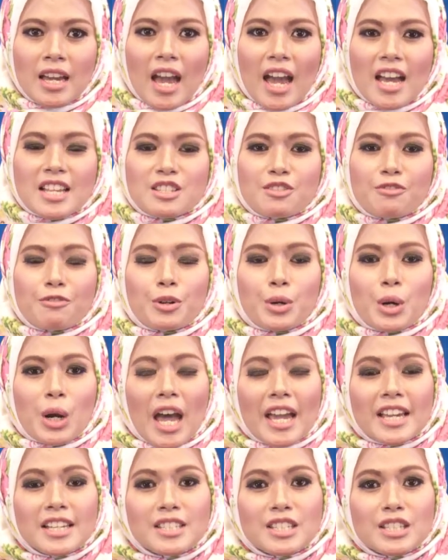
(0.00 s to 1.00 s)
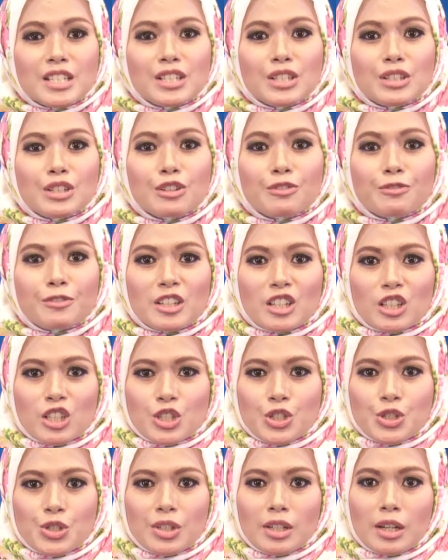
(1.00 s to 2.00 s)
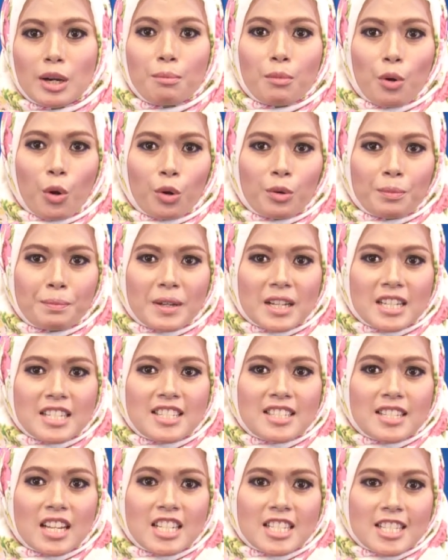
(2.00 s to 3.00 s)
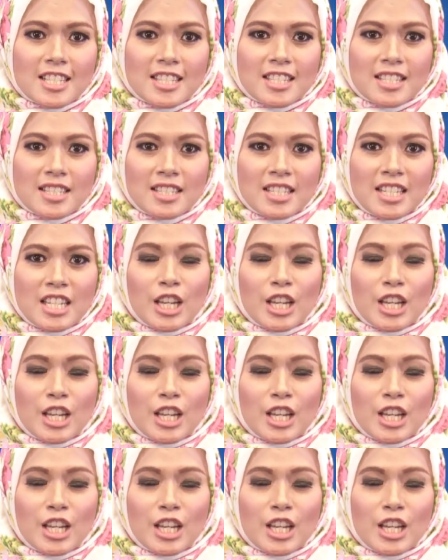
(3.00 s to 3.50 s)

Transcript: as a variety of English among Pakistanis.